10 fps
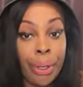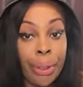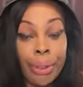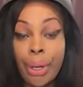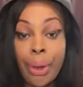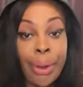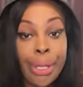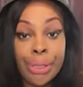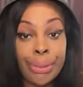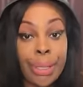No
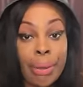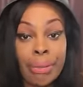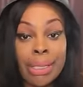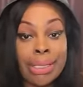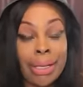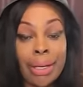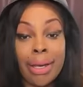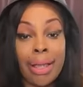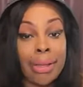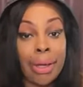other suit. There wasn't
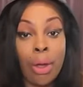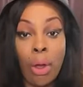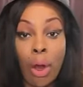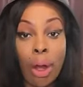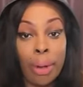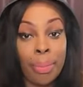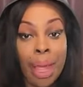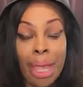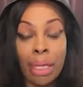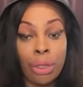another card
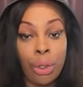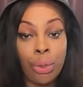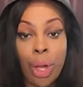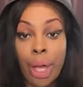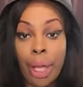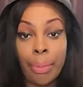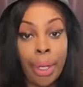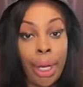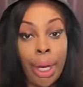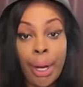backing you
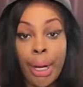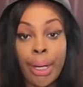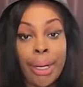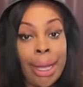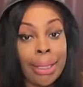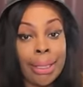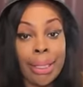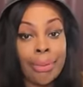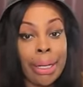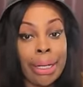up or nothing.
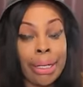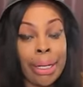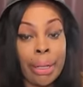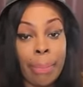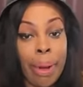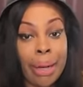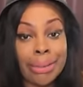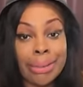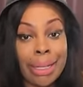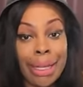There wasn't another
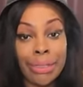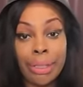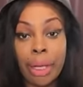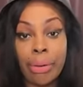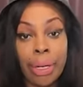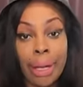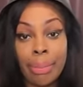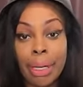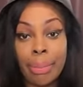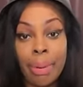person that showed up
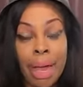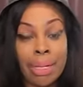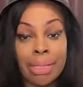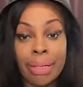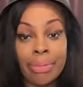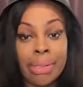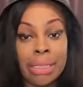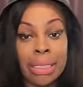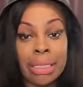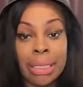in a positive
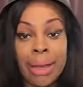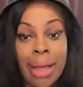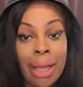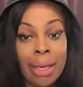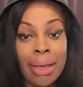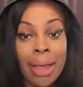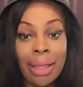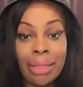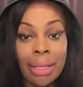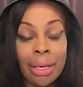position.
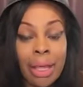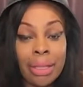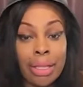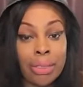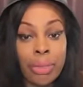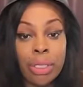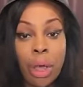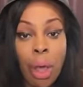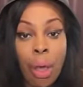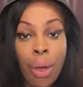Nothing. This was
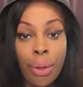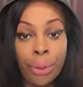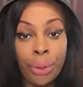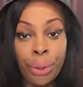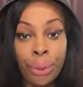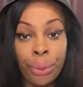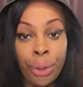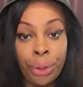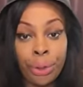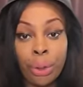all
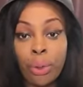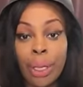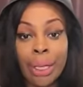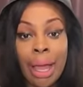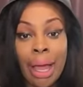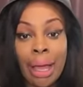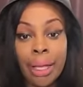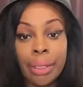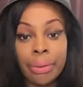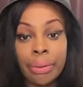you. You and God.
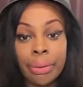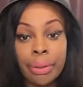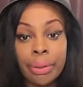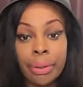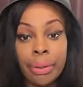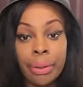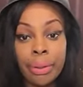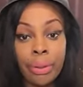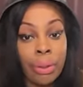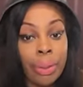
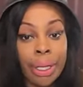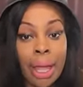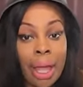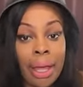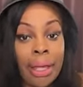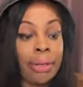You and God.